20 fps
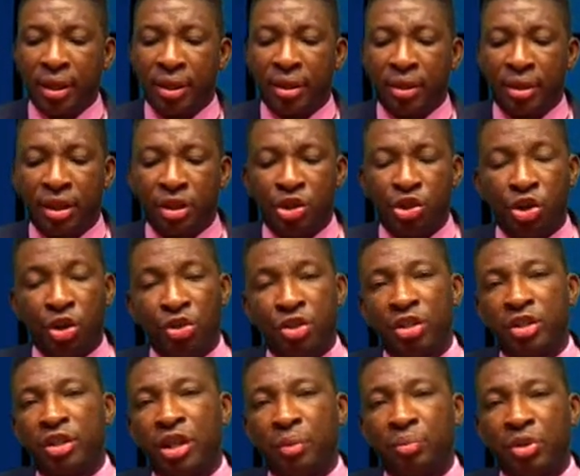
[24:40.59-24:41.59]
the
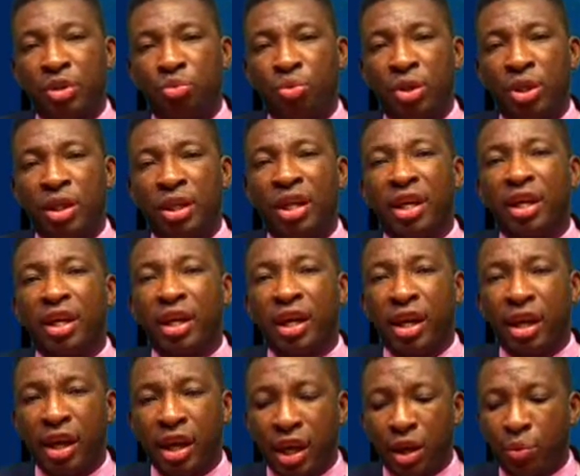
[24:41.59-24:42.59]
choices are between
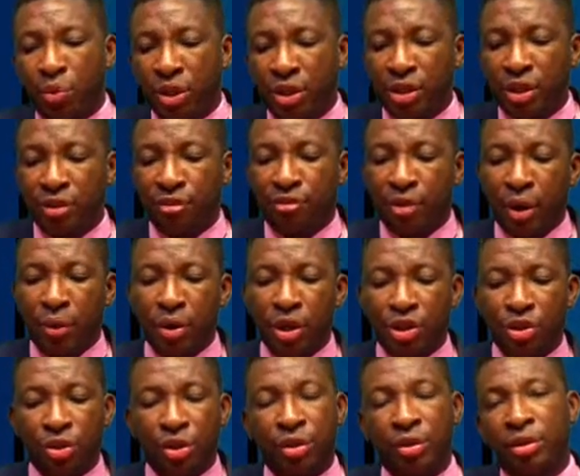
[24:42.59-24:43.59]
equity
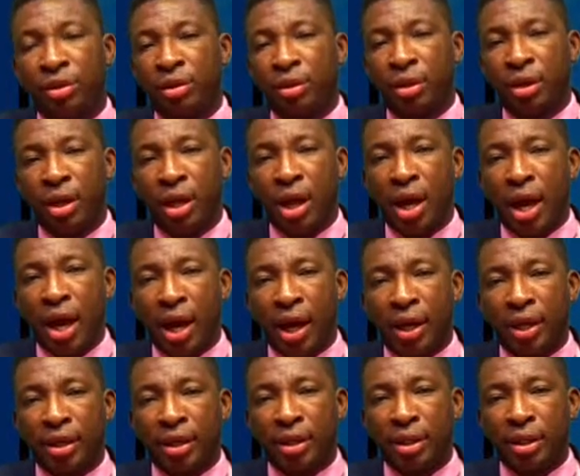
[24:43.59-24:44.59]
valuation
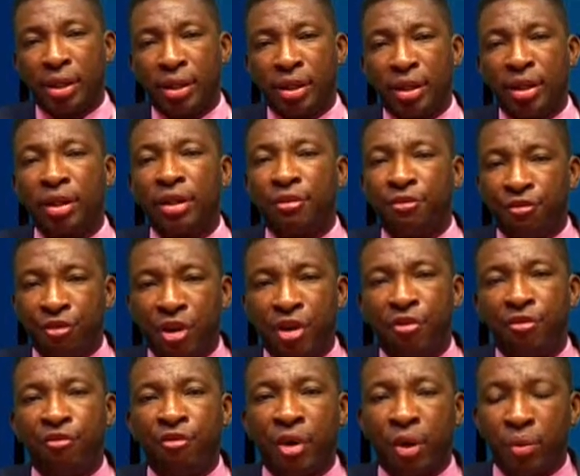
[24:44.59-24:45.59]
and the
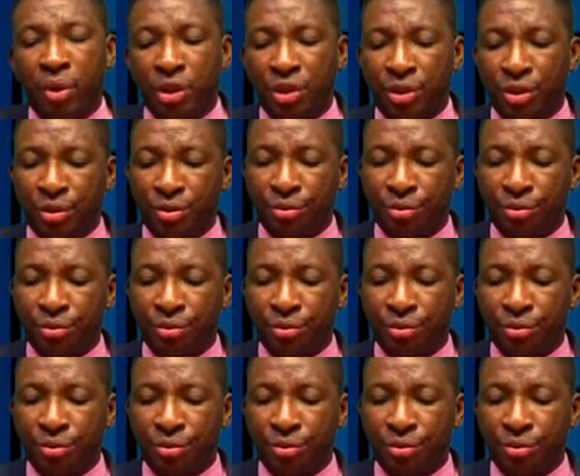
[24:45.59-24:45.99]
firm valuation.